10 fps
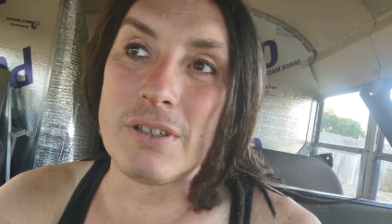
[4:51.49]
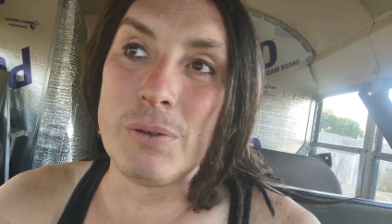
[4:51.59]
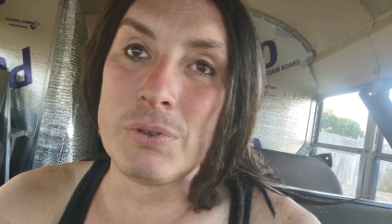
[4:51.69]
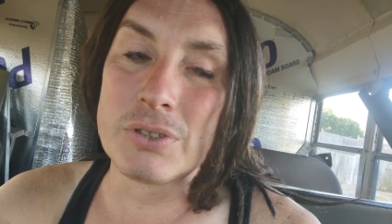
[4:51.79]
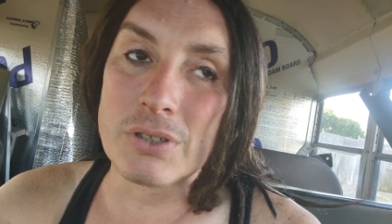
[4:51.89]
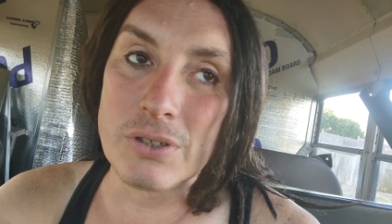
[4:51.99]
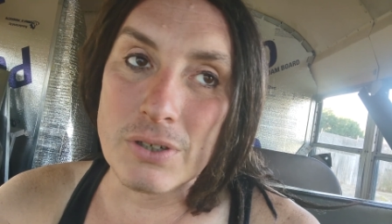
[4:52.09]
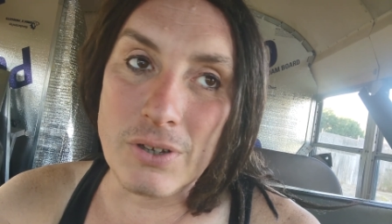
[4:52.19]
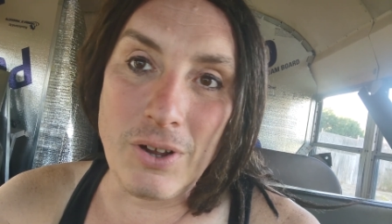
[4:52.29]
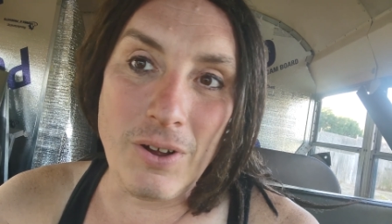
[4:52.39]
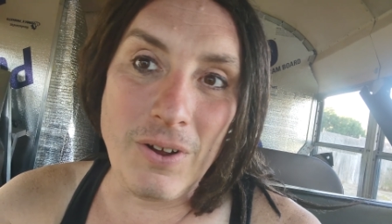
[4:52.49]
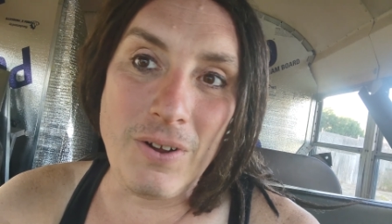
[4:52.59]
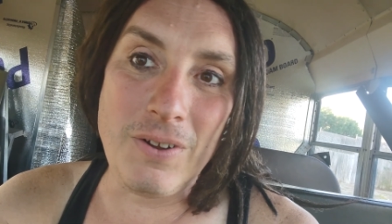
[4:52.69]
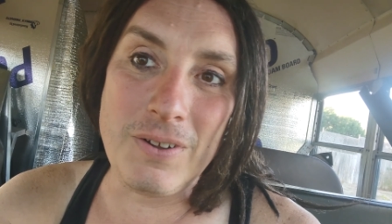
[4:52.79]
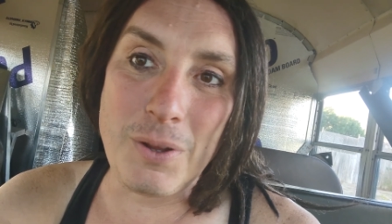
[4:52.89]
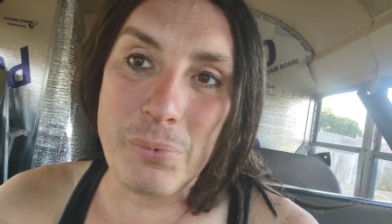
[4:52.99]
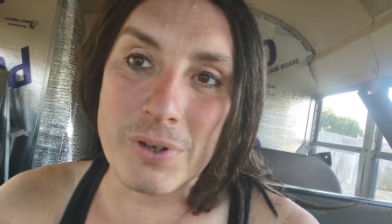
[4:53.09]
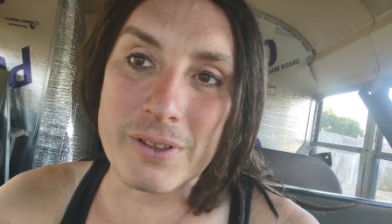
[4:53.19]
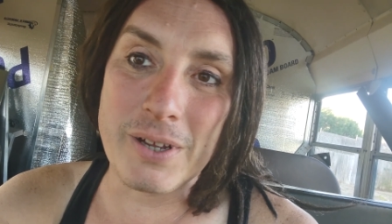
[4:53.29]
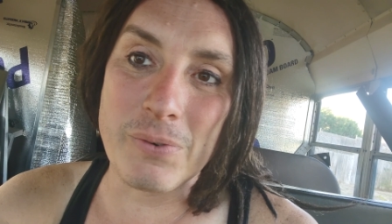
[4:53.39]
It was a good haul, I'll
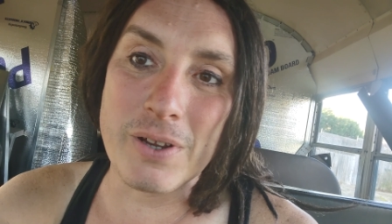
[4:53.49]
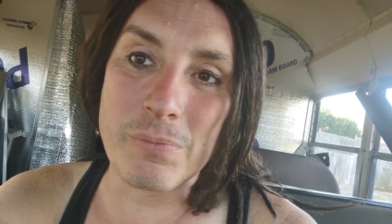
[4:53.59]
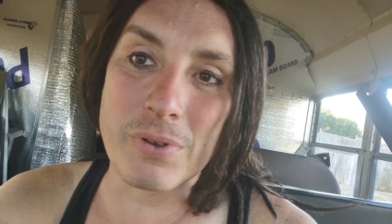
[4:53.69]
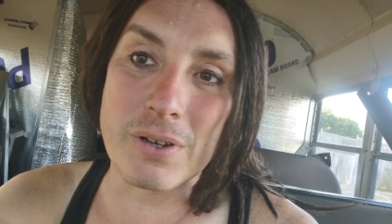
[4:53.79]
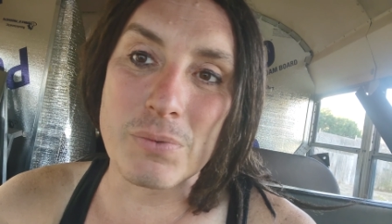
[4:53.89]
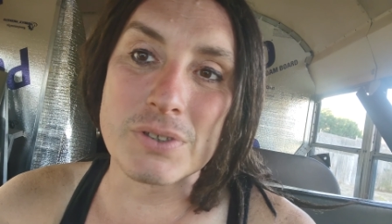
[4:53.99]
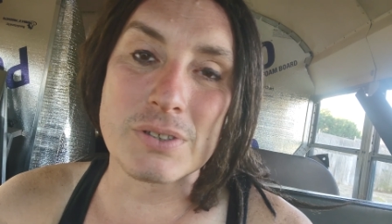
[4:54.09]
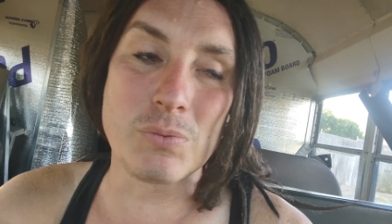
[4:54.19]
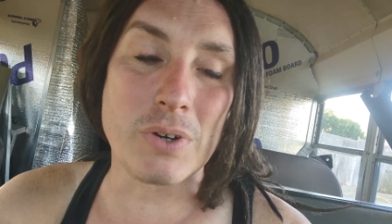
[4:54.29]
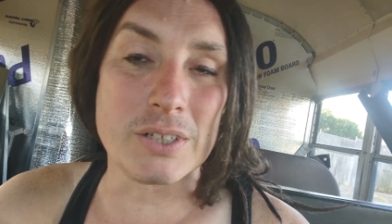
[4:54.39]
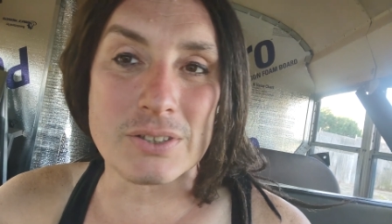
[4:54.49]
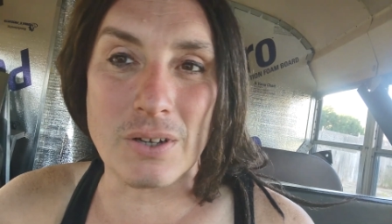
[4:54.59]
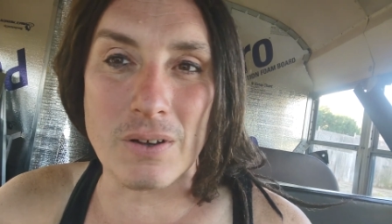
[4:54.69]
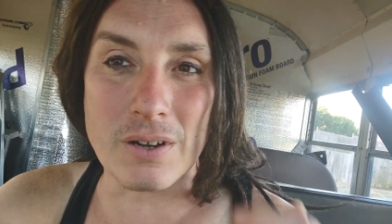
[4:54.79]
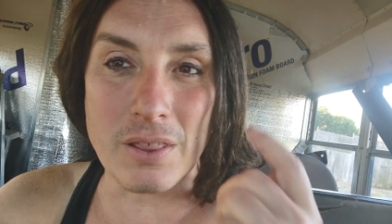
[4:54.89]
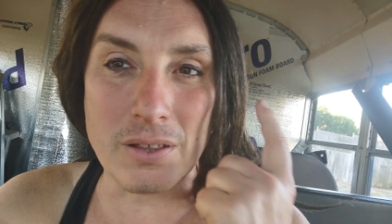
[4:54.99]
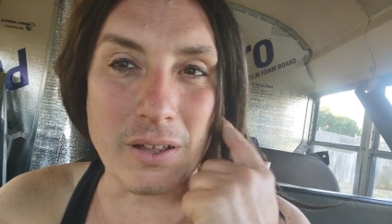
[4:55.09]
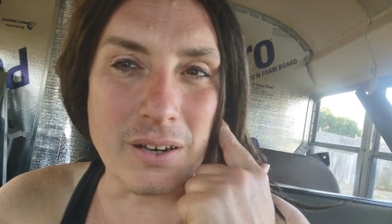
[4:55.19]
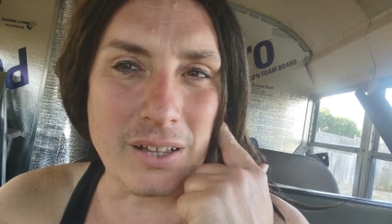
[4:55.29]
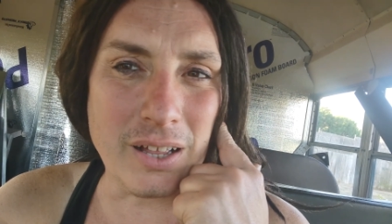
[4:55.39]
put it that way. But it was when I saw it, I
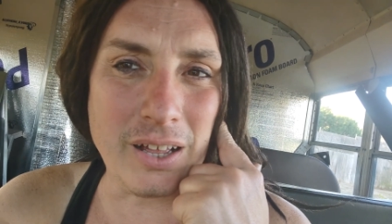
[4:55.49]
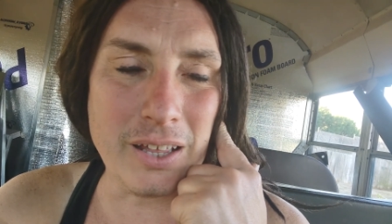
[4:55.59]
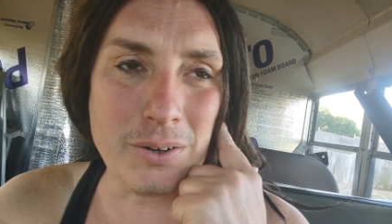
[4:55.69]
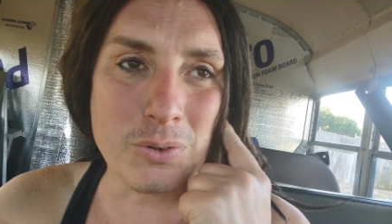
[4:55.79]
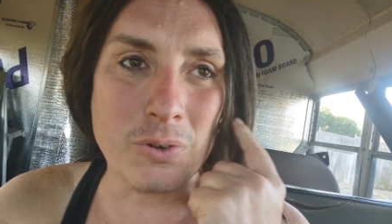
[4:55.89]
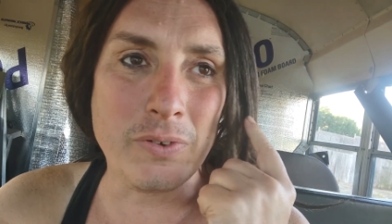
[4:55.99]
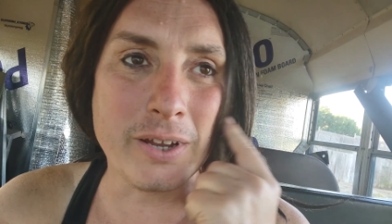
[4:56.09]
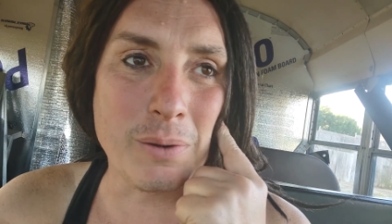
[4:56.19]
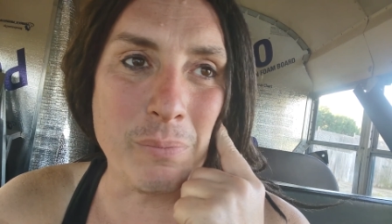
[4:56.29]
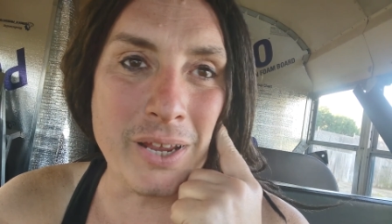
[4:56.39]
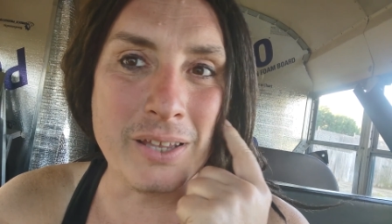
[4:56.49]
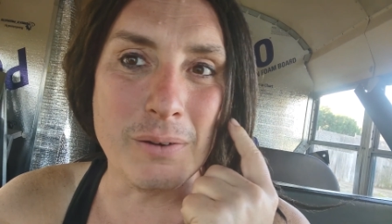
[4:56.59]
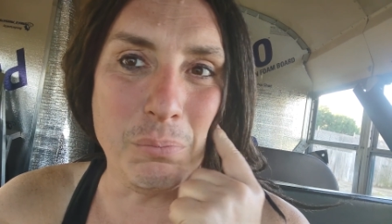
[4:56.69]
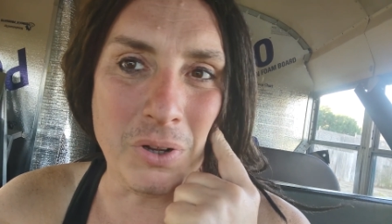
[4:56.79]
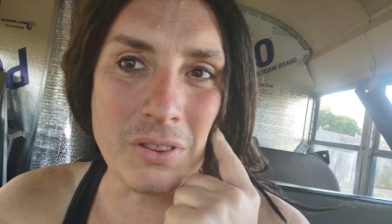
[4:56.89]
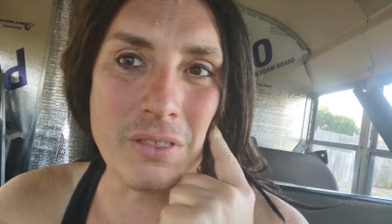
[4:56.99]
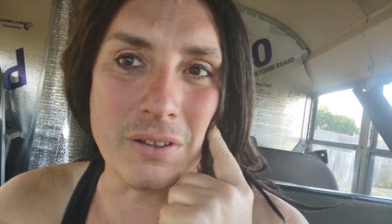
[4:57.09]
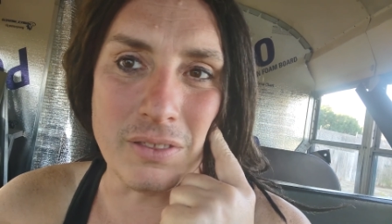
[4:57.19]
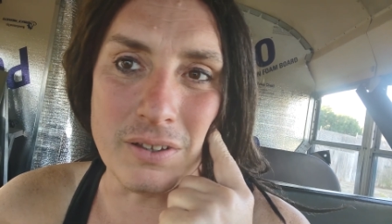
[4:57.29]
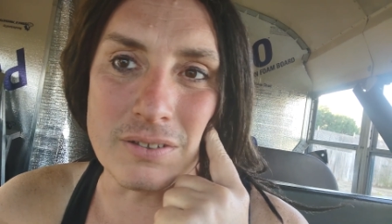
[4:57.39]
thought I don't know if I can make it a month
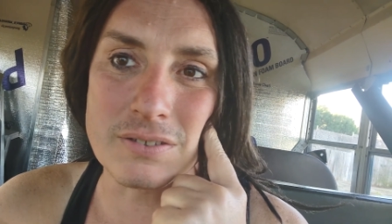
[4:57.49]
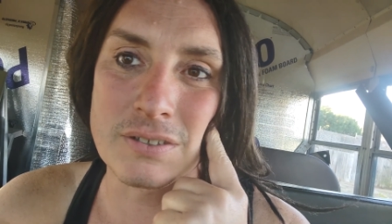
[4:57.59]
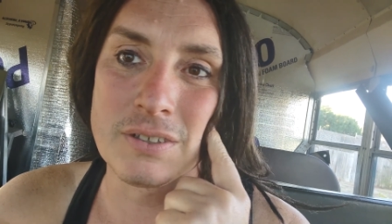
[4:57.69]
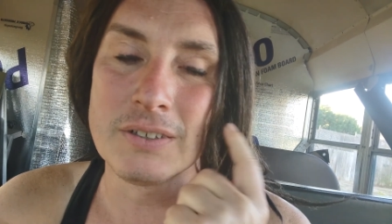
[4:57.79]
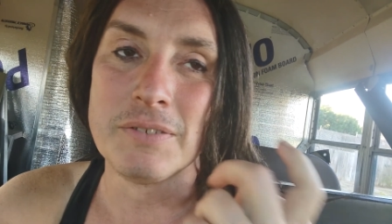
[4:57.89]
on this.